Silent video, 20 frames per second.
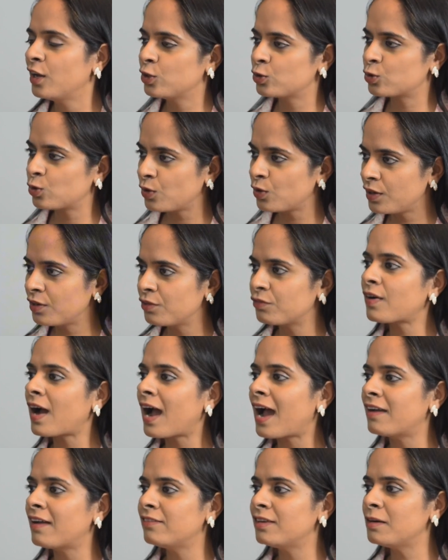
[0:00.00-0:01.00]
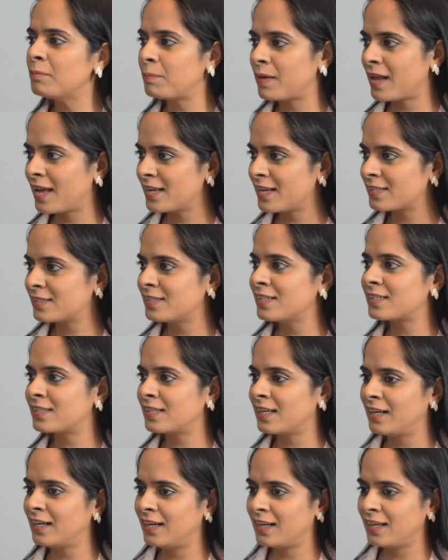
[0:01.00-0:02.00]
So if I will place this
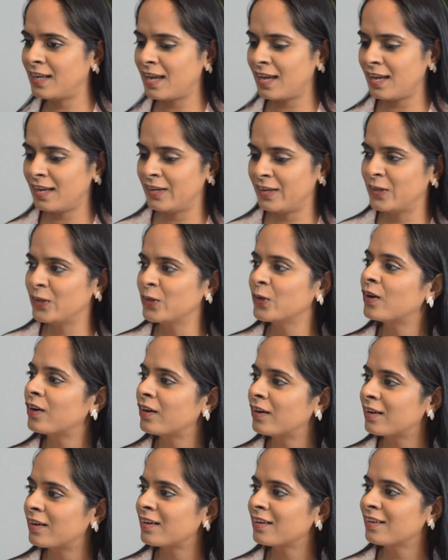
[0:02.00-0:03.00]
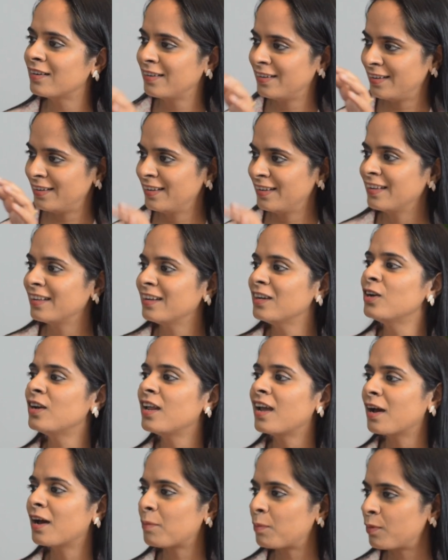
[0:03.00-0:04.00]
CTA here
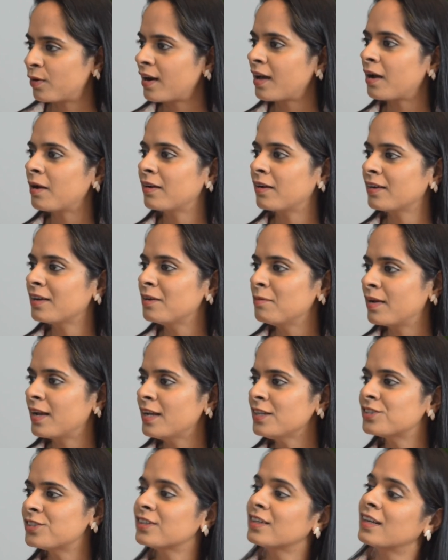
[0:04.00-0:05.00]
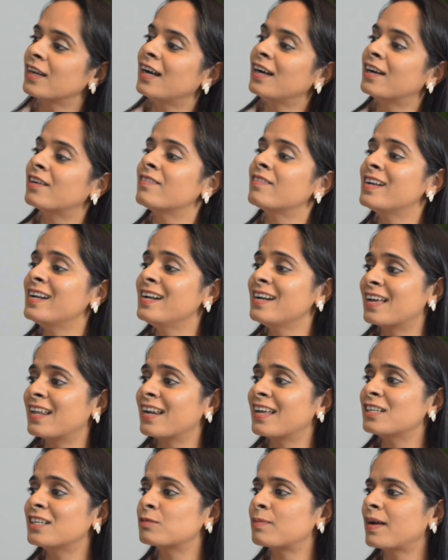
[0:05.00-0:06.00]
near product image, it will
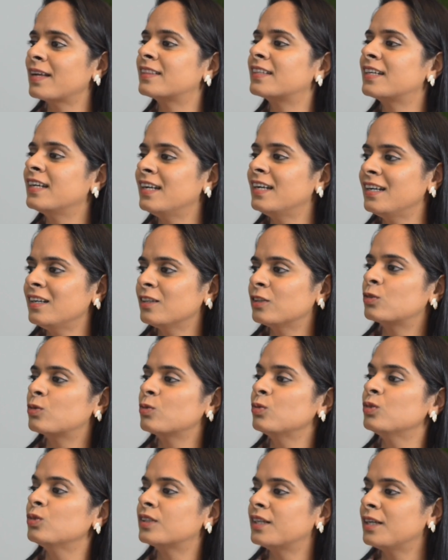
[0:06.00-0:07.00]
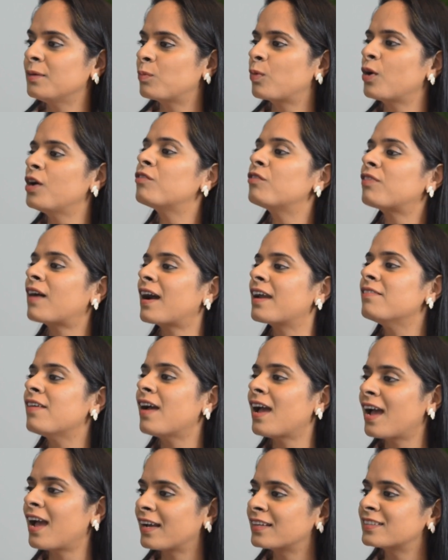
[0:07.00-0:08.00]
increase by 3 to
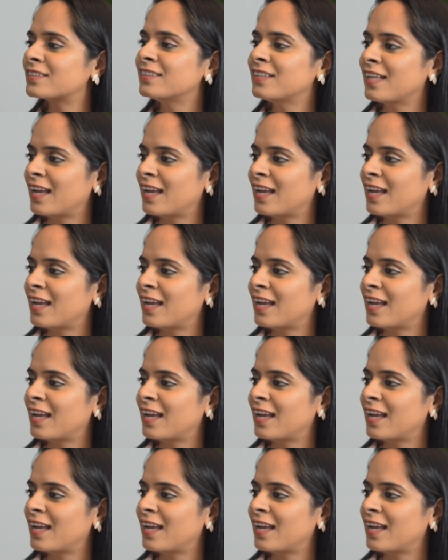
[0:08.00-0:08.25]
3.5x.